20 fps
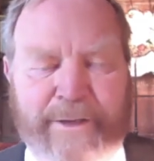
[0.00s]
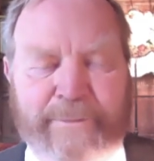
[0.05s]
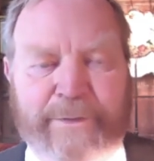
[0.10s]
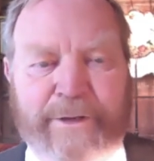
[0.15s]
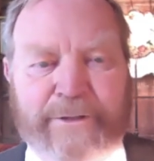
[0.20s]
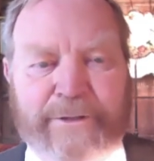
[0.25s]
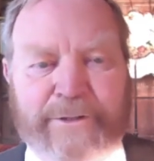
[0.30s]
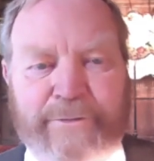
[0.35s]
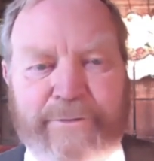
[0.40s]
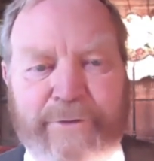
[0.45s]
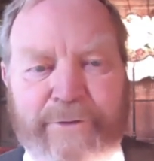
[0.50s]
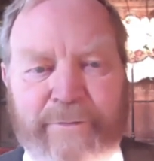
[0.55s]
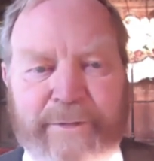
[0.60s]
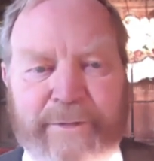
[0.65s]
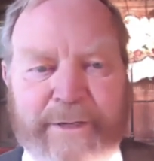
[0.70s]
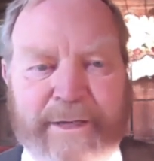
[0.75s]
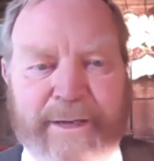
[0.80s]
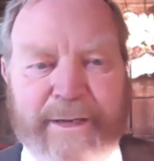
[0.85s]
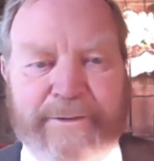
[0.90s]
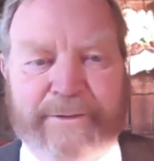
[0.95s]
Because the
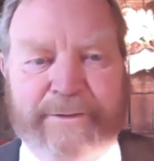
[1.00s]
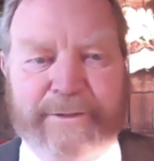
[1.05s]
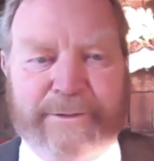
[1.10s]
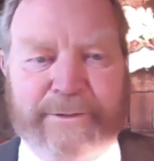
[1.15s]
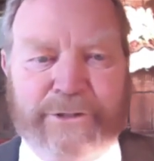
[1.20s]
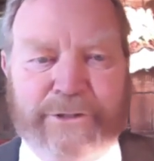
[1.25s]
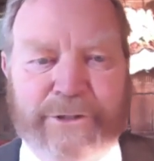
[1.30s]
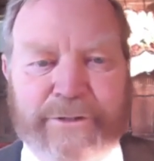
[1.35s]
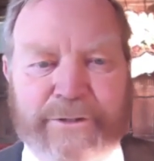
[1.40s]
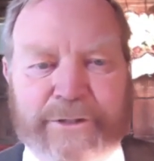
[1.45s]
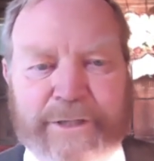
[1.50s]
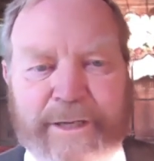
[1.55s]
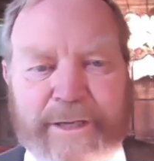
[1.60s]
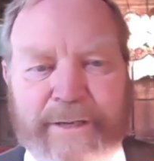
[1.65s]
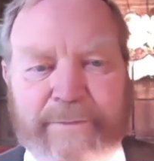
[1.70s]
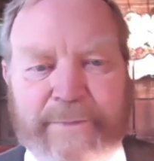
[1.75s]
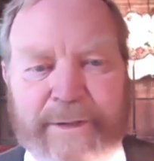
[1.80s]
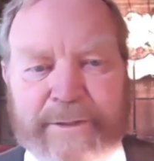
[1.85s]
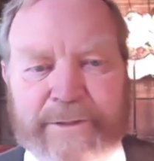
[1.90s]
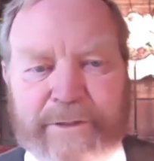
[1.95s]
Roman Catholic Church
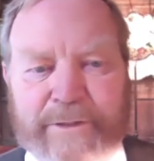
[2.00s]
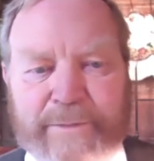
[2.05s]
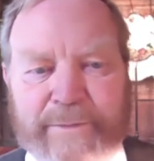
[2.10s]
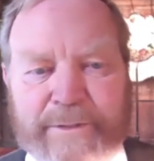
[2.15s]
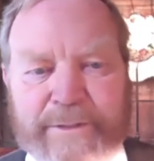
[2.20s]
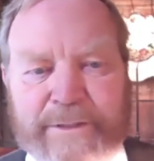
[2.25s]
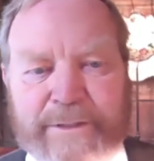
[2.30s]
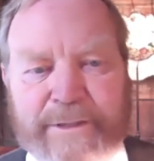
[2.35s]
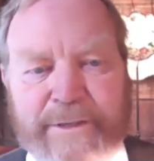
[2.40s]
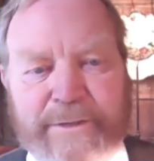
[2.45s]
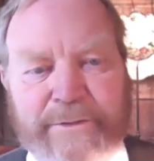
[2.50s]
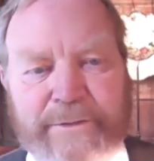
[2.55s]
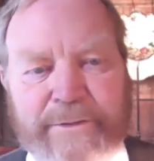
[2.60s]
came back to him and said,